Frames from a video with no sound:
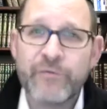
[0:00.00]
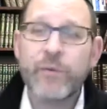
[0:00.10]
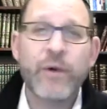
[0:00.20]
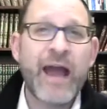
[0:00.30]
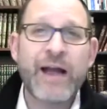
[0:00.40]
We
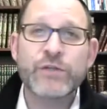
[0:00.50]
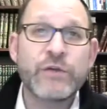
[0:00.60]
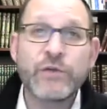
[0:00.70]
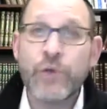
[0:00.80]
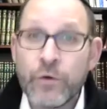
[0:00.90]
were
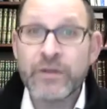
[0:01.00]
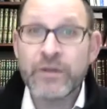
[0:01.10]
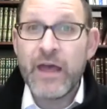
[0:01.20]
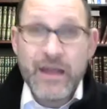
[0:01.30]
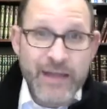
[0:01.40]
actually told
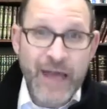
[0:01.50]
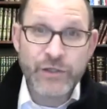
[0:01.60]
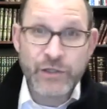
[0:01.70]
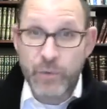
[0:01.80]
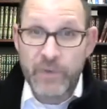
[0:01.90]
not
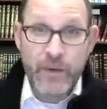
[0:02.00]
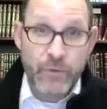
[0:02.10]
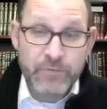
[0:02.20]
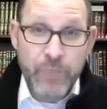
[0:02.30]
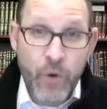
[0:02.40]
just when they
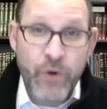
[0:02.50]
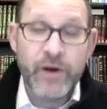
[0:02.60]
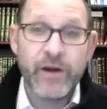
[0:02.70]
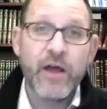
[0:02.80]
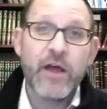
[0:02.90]
were
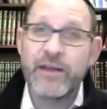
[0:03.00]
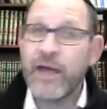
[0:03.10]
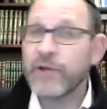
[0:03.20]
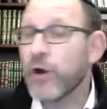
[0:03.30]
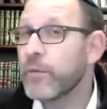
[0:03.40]
born,
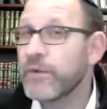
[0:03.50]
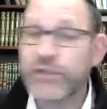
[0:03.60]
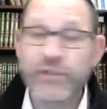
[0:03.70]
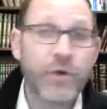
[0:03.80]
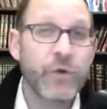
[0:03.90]
not are we
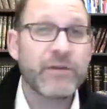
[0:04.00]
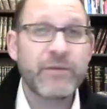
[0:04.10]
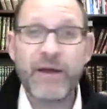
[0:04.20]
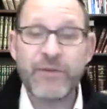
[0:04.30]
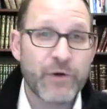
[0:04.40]
just told
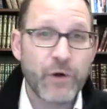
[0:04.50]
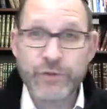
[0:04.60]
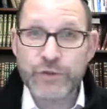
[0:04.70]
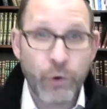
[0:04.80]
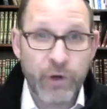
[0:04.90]
about their whole
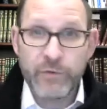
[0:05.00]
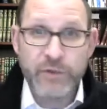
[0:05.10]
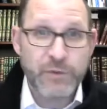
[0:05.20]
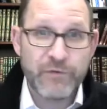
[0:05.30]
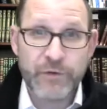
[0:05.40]
story,
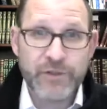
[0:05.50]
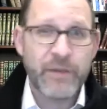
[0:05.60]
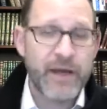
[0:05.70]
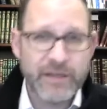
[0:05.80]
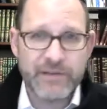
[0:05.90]
which we've learned
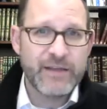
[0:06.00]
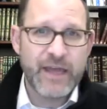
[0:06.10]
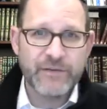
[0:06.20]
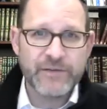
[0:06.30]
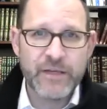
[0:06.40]
about in the
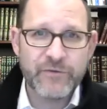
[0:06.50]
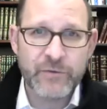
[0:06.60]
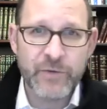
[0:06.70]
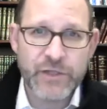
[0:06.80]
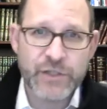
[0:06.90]
end of Sefer
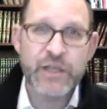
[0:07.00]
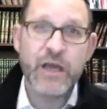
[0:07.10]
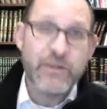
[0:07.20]
Bereshis.